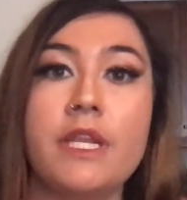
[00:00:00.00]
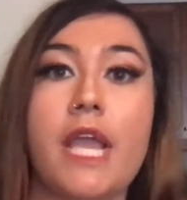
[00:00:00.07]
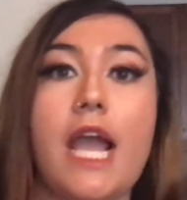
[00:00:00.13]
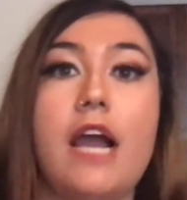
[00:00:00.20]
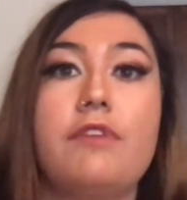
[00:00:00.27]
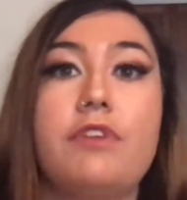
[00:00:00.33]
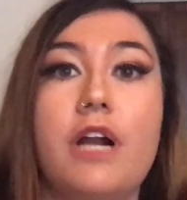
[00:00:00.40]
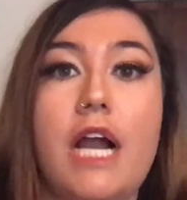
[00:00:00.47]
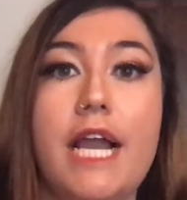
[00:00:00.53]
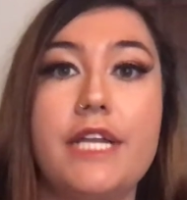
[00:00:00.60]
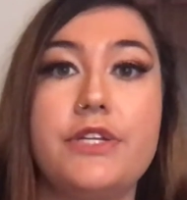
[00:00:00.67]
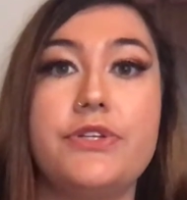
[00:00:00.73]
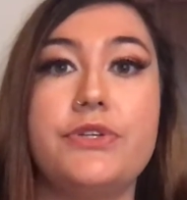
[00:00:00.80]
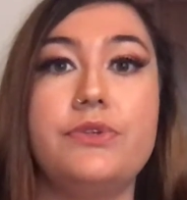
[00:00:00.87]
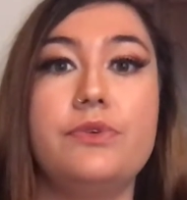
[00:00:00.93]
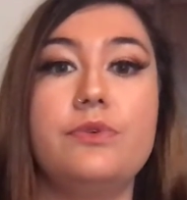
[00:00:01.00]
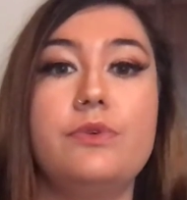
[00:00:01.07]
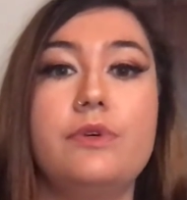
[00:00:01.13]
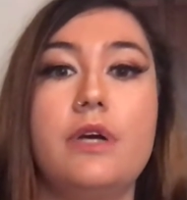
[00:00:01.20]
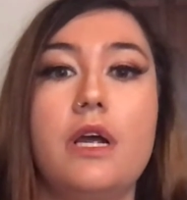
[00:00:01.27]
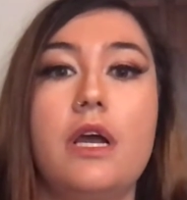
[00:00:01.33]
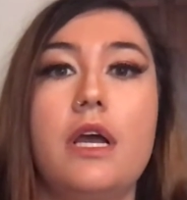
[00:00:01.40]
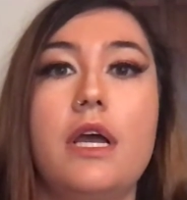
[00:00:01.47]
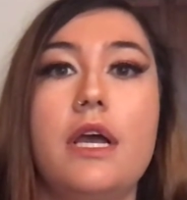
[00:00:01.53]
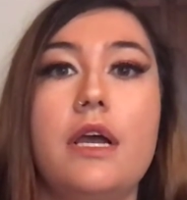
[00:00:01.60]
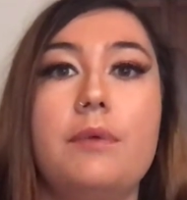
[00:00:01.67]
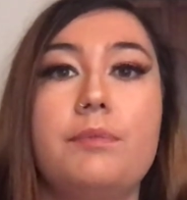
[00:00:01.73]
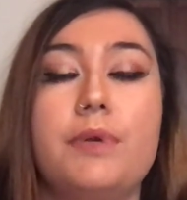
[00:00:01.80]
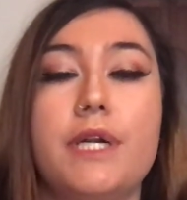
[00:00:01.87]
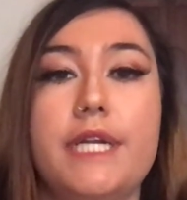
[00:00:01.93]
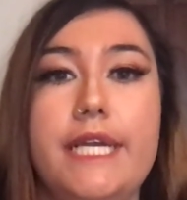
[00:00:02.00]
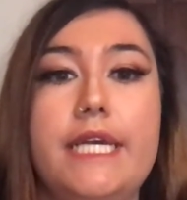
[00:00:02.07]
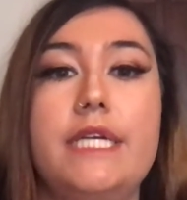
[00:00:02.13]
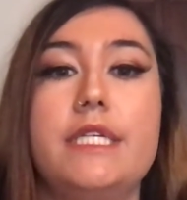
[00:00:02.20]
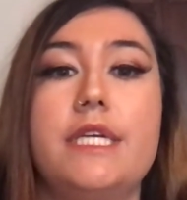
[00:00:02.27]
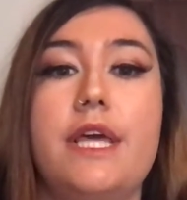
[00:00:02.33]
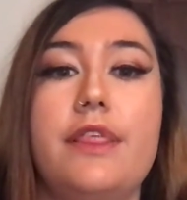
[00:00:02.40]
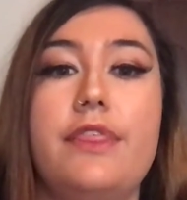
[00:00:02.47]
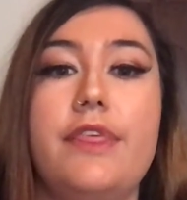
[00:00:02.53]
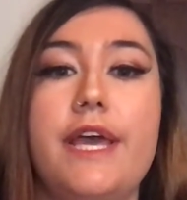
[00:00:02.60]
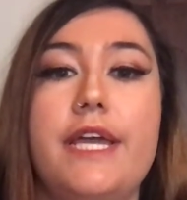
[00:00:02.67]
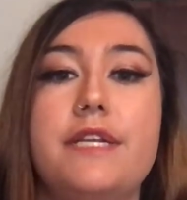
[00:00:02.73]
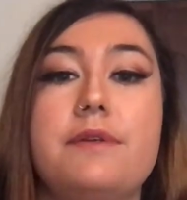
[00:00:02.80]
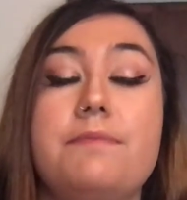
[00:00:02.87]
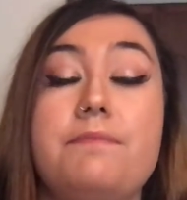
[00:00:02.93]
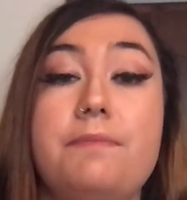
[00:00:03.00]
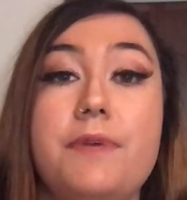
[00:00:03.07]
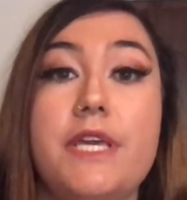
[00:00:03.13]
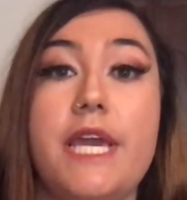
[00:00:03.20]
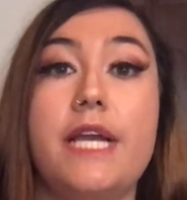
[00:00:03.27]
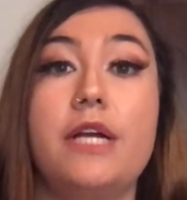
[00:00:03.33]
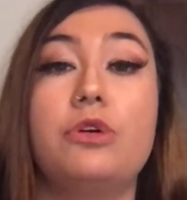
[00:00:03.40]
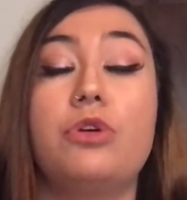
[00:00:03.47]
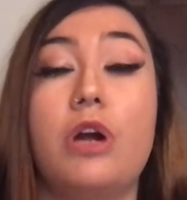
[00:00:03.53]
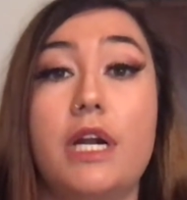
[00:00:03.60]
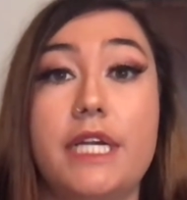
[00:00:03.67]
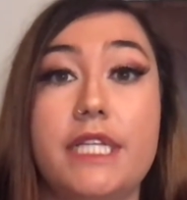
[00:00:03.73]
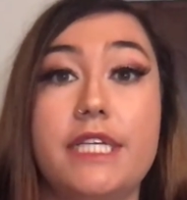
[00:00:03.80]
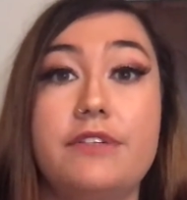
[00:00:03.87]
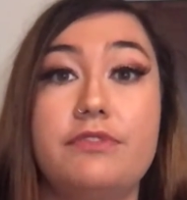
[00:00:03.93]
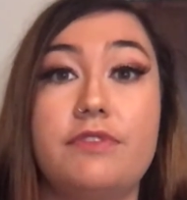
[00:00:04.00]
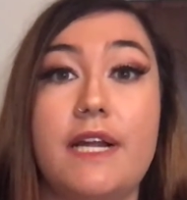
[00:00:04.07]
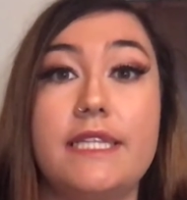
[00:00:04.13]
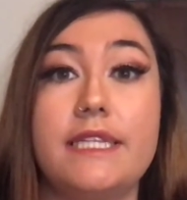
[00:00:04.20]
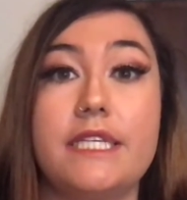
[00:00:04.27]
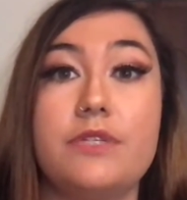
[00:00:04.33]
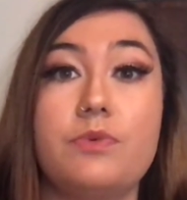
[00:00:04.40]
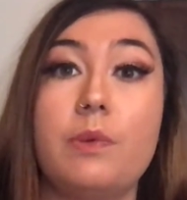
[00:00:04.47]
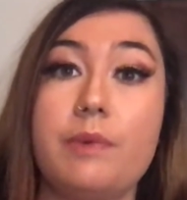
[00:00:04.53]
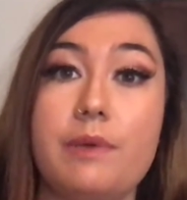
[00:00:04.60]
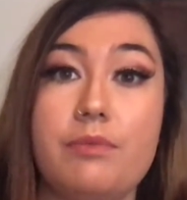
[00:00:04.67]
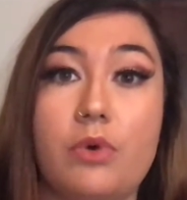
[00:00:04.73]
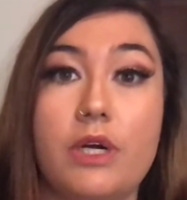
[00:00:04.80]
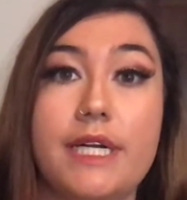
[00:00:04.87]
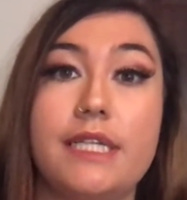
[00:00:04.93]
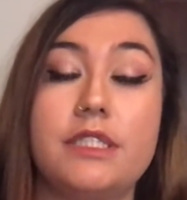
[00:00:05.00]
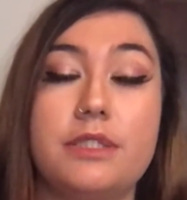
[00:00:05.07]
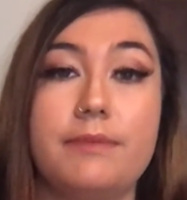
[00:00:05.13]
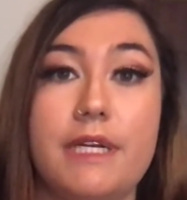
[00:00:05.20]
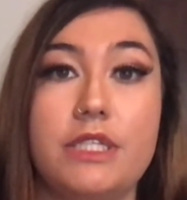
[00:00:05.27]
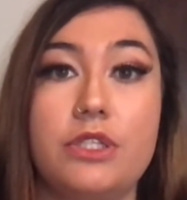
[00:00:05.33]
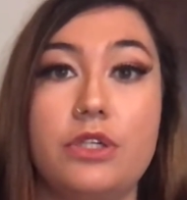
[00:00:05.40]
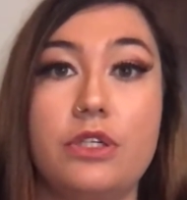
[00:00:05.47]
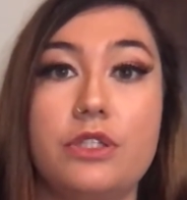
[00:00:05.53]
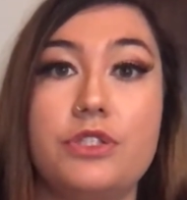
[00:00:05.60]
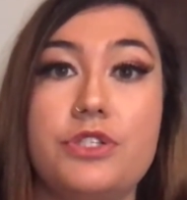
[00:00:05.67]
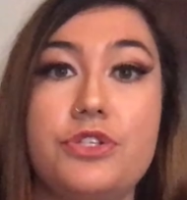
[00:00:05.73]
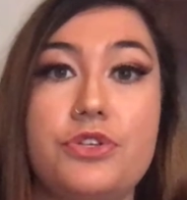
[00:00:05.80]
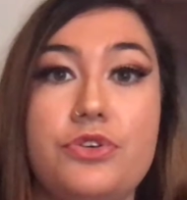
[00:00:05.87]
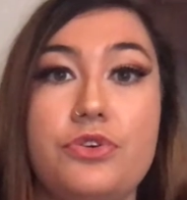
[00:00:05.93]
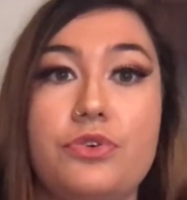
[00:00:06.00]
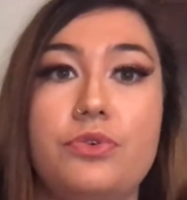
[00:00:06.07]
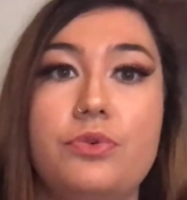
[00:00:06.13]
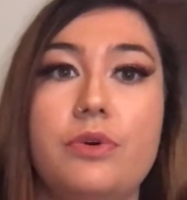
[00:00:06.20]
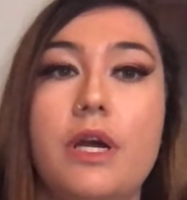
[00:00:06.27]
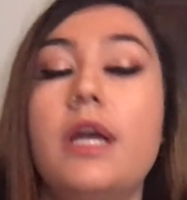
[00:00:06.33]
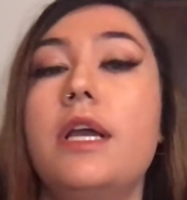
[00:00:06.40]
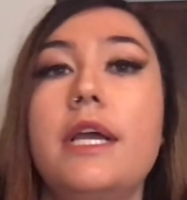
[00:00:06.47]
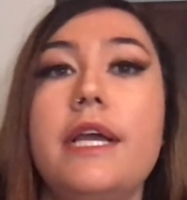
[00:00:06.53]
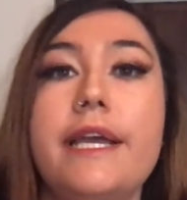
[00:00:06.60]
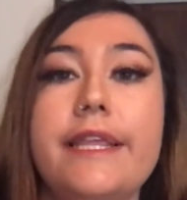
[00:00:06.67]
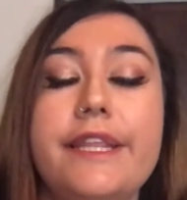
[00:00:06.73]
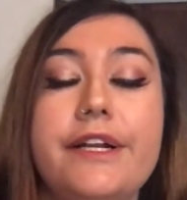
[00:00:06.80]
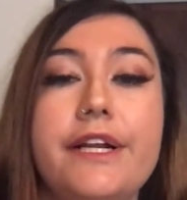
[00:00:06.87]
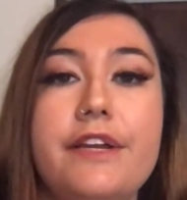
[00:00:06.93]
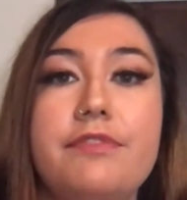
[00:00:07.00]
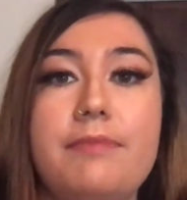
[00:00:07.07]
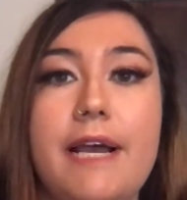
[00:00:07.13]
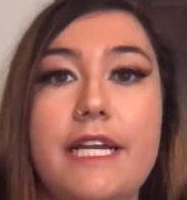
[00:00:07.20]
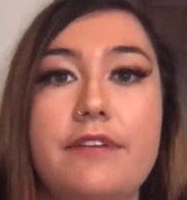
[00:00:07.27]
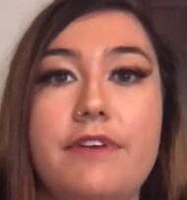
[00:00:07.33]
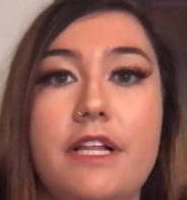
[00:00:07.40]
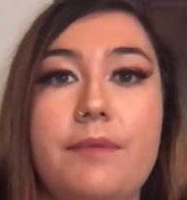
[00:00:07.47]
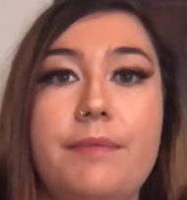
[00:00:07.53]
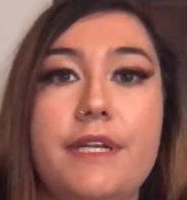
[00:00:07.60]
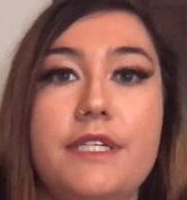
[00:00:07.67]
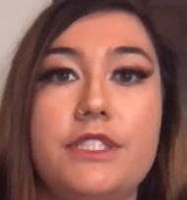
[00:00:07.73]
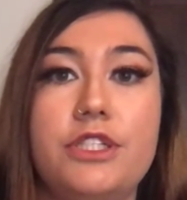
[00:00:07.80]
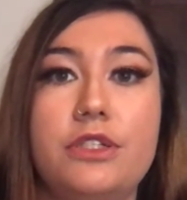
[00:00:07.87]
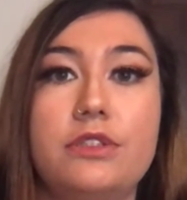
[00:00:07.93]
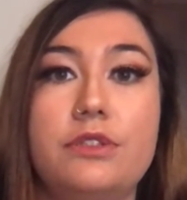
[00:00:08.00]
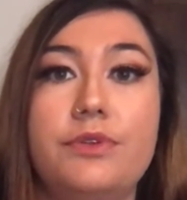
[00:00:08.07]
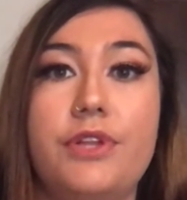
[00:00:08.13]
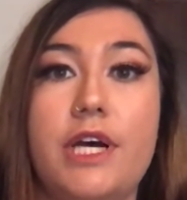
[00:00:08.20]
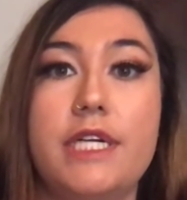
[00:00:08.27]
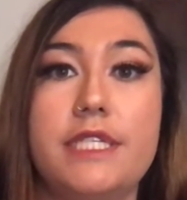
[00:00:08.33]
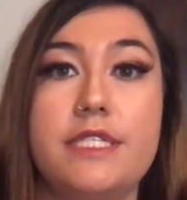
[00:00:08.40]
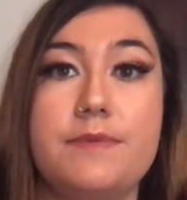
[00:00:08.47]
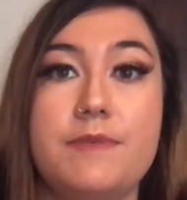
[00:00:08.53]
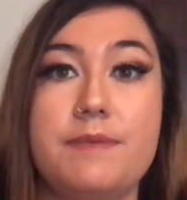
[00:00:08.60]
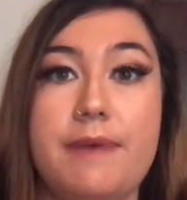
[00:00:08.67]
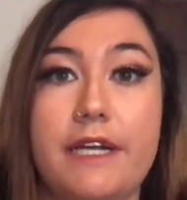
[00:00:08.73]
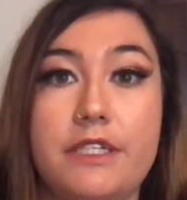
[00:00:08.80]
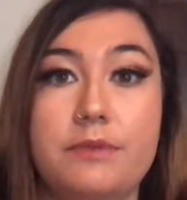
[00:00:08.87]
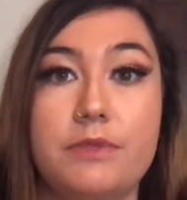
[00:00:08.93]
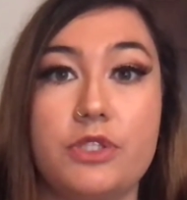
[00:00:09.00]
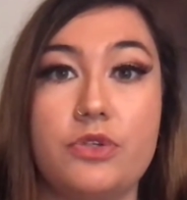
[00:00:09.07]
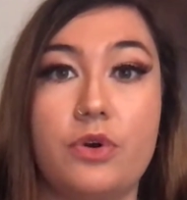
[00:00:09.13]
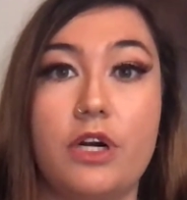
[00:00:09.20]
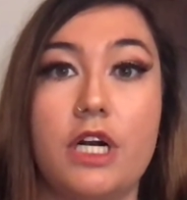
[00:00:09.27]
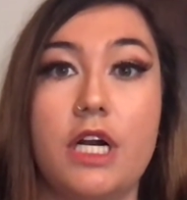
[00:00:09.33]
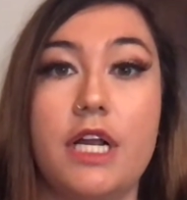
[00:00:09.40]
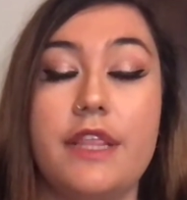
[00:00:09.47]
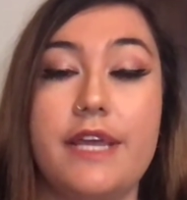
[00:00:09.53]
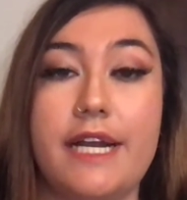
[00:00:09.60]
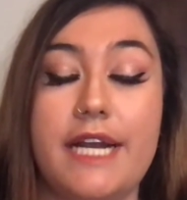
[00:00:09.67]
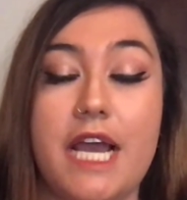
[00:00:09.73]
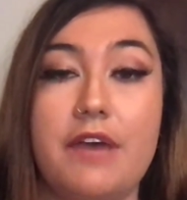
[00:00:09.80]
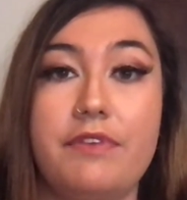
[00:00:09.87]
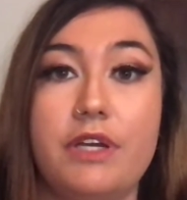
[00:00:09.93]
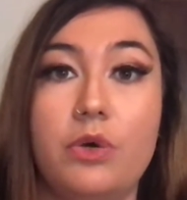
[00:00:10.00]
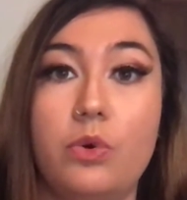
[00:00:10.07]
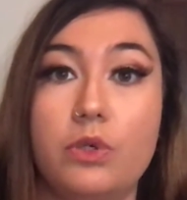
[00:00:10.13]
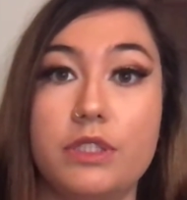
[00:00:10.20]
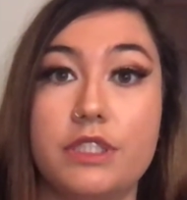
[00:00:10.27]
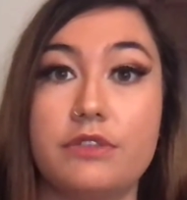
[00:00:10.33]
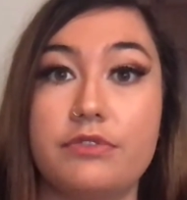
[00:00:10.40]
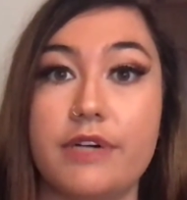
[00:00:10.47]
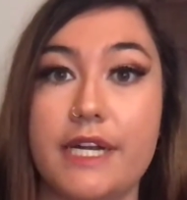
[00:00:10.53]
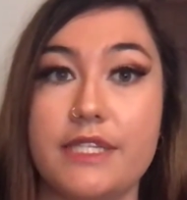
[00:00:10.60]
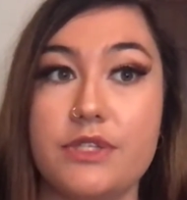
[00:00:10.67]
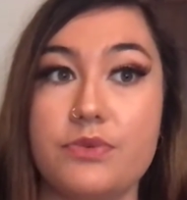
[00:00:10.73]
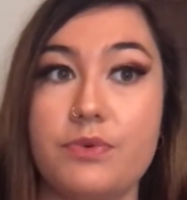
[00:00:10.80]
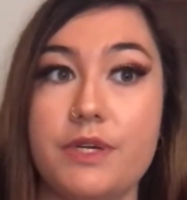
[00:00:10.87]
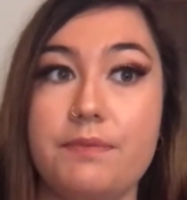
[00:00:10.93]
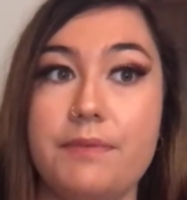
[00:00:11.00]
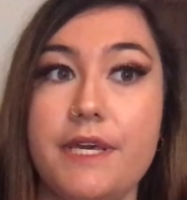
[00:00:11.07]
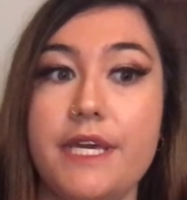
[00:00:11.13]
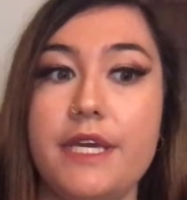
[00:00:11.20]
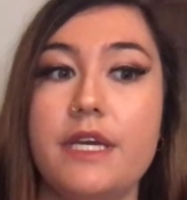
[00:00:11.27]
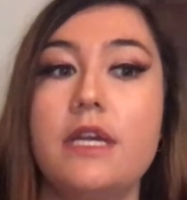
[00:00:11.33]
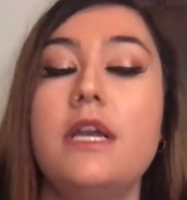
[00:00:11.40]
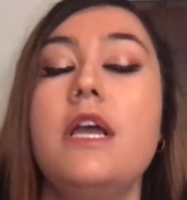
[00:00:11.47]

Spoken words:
However, I do predict that being chronically friendless will be more detrimental to theory of mind development in children with autism spectrum disorder than having older friends would be.